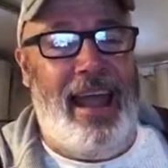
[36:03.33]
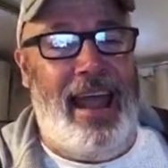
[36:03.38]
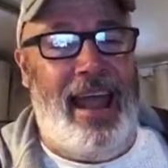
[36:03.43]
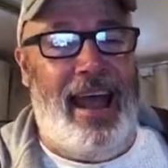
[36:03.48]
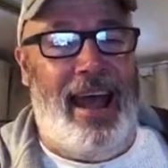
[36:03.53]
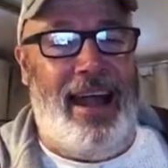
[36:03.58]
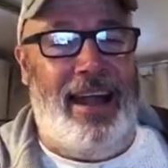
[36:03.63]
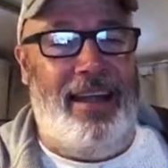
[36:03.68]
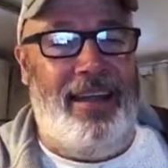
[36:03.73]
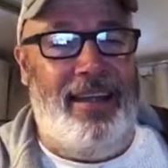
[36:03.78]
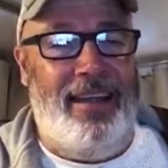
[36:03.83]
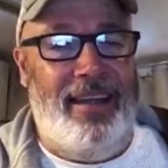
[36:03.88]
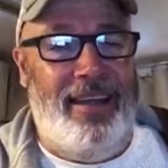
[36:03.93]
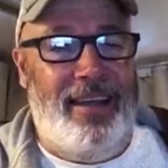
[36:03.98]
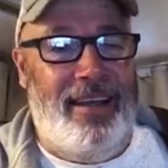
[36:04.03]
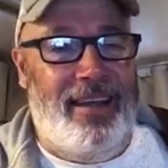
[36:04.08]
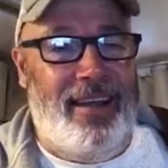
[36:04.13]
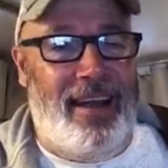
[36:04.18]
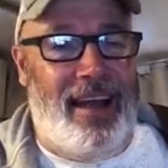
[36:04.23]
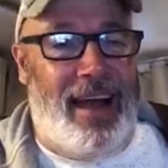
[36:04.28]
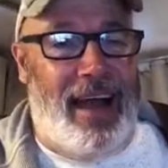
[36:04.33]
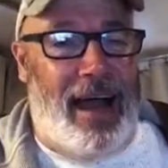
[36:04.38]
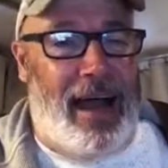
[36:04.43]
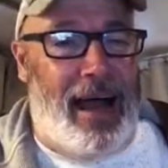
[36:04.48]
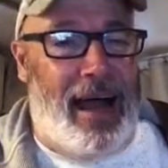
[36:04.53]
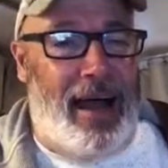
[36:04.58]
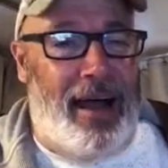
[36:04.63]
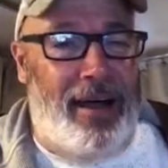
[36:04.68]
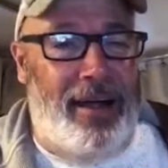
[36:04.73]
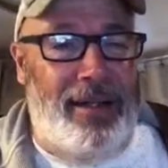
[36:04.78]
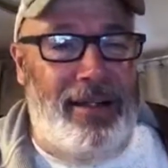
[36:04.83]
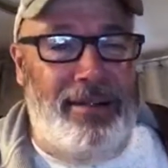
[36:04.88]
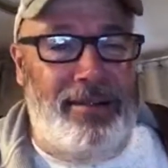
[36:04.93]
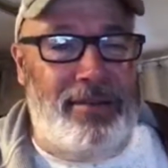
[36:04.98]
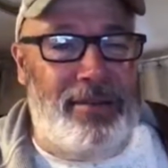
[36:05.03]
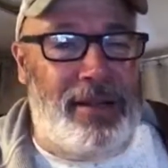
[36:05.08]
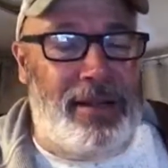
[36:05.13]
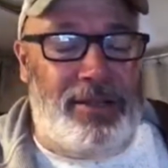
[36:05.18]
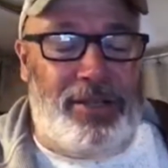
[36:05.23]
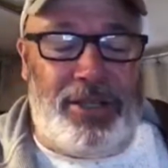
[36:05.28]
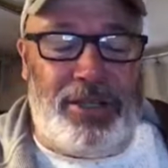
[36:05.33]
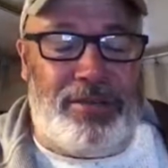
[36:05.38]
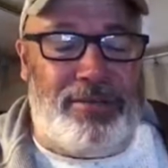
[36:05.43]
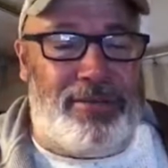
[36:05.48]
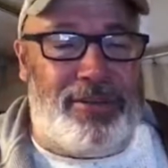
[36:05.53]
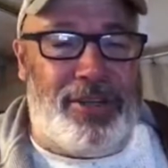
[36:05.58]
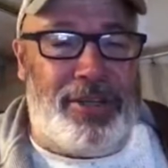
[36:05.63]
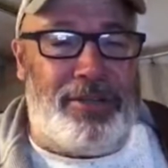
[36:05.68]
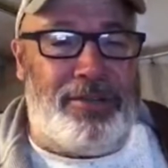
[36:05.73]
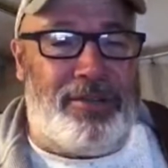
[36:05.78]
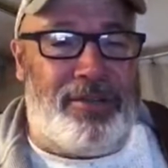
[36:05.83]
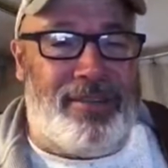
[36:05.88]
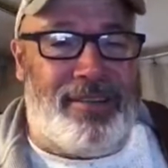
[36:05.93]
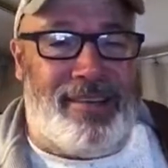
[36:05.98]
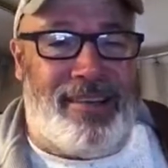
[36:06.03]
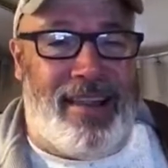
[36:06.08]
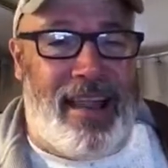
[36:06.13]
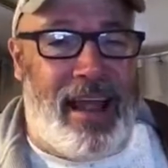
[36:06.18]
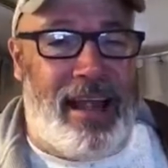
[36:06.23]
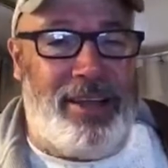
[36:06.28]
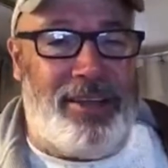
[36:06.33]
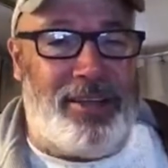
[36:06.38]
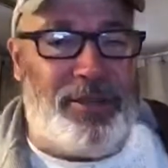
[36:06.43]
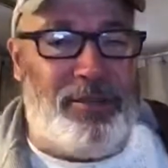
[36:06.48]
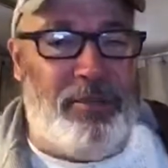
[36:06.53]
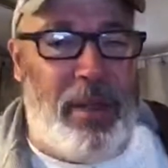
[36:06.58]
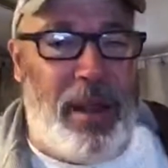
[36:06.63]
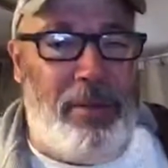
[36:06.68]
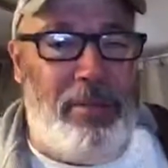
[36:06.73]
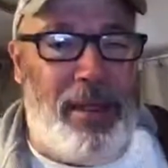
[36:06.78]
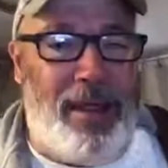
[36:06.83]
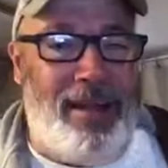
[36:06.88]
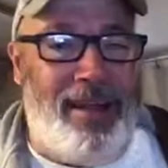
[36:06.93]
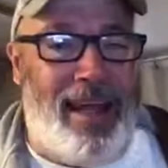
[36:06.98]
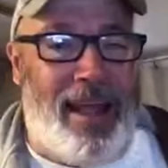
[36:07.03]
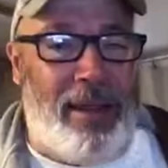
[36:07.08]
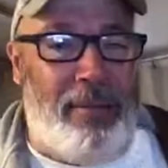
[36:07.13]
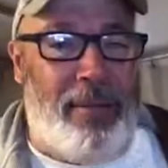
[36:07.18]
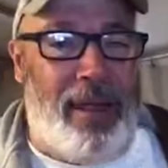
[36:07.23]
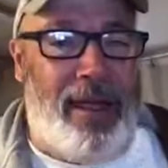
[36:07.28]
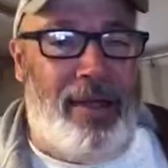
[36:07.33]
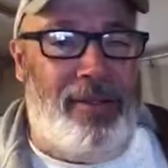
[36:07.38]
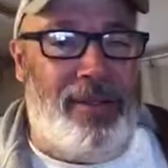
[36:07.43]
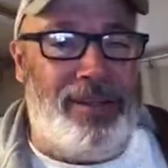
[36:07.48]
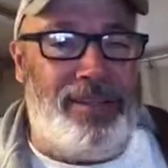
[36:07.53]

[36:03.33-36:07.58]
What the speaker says: and it just that just made my night, man.